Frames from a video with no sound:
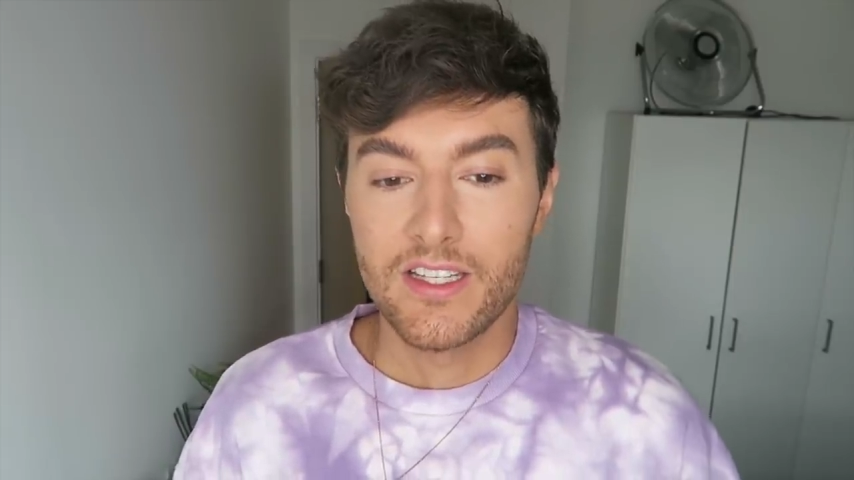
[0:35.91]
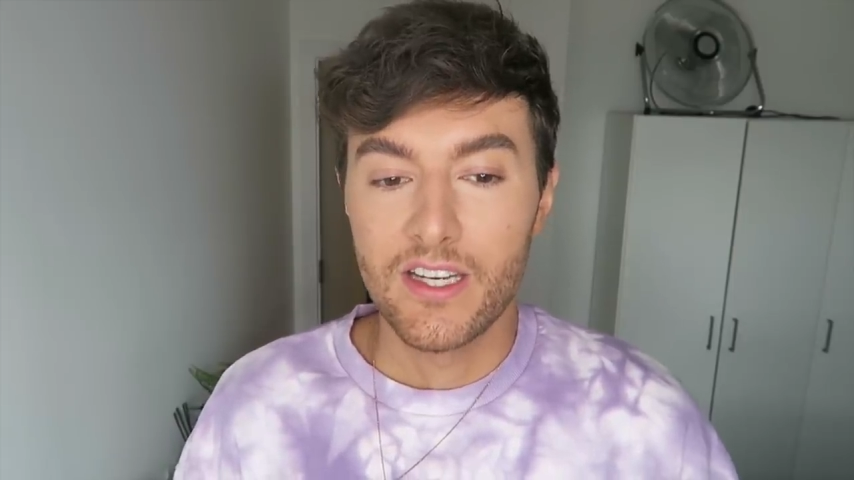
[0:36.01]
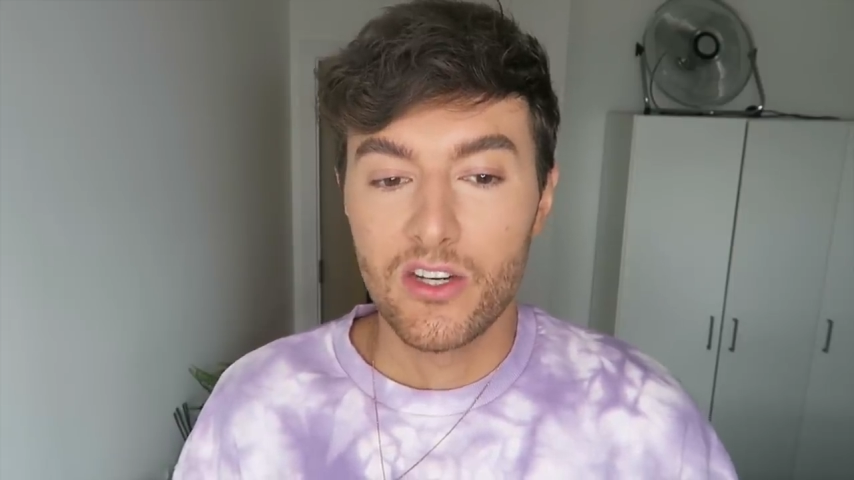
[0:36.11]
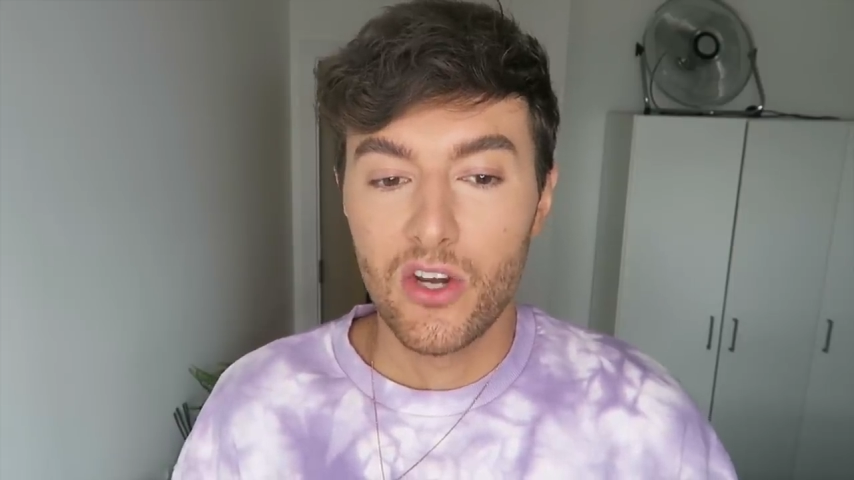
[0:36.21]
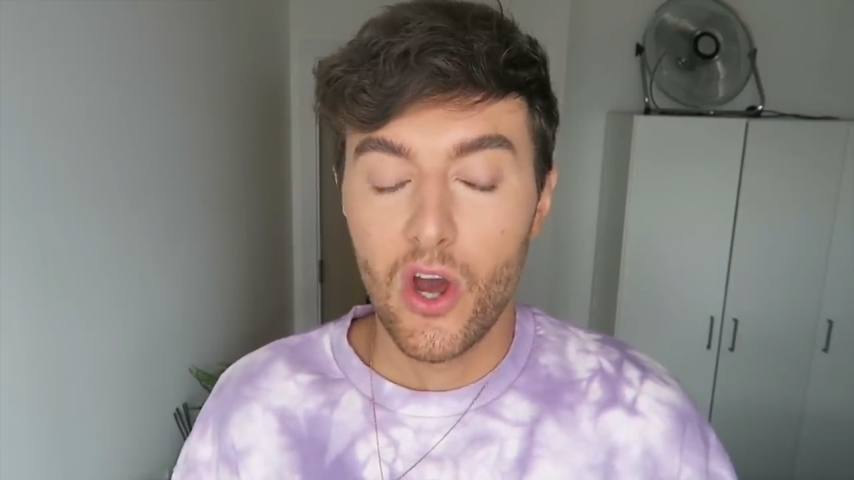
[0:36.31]

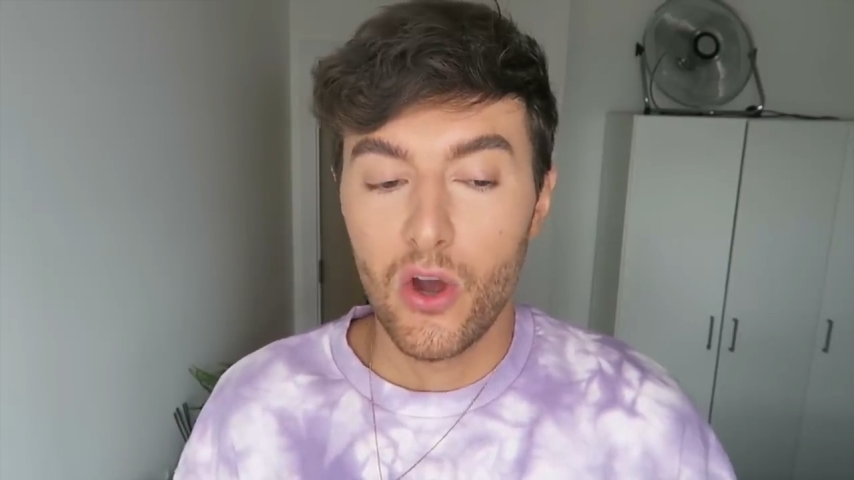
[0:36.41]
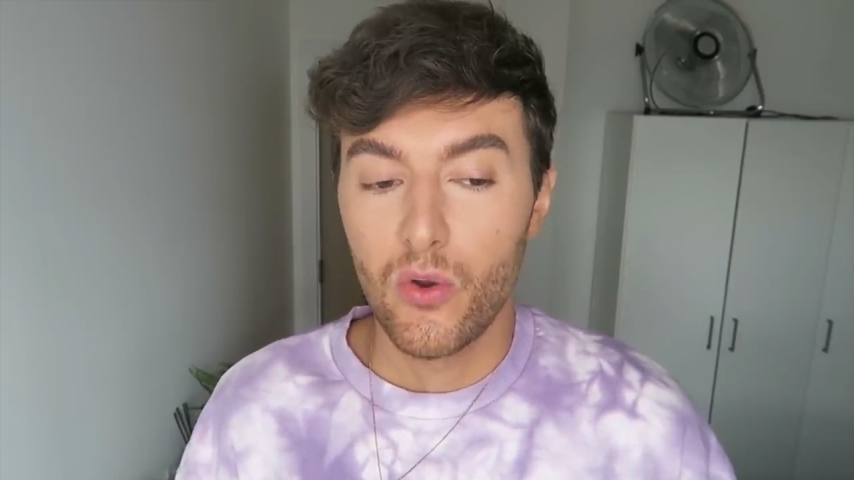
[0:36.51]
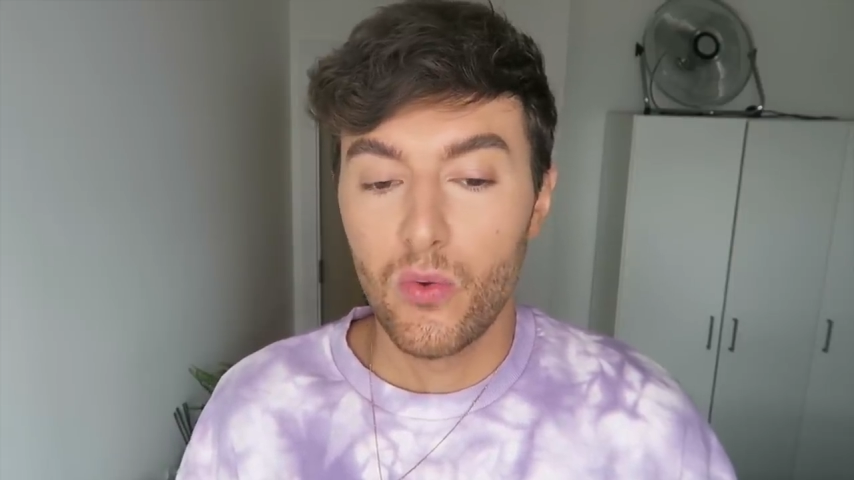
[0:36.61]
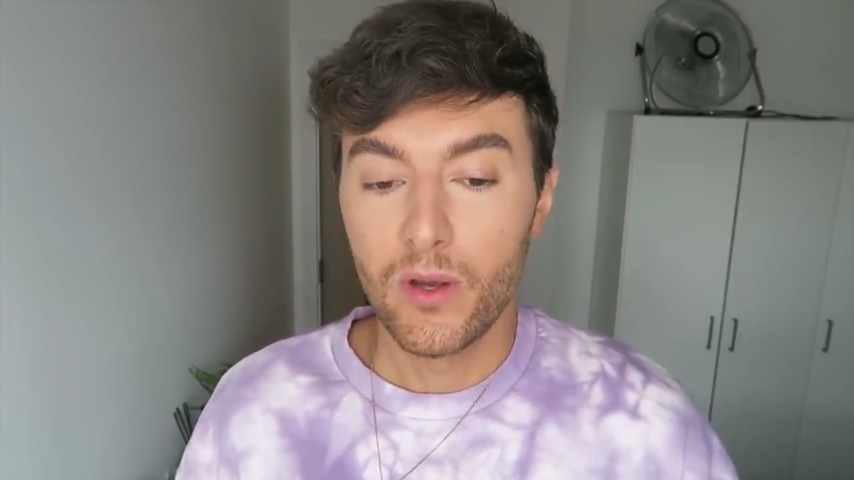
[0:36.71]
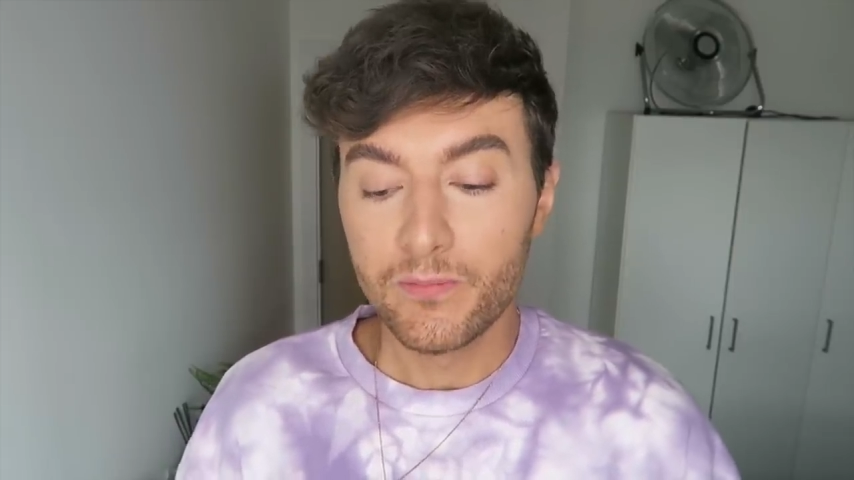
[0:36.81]
didn't
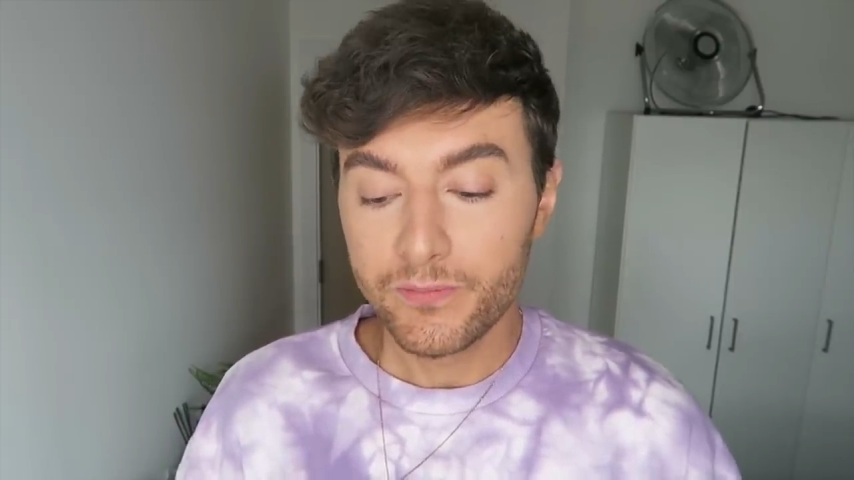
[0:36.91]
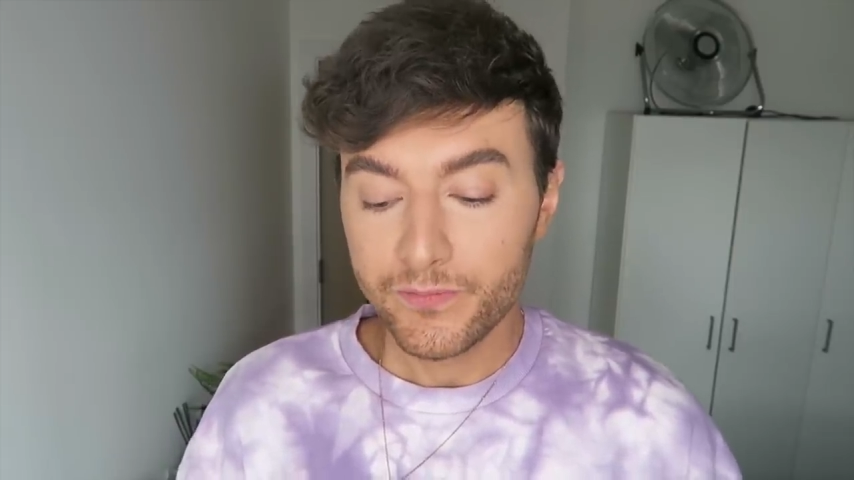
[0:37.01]
know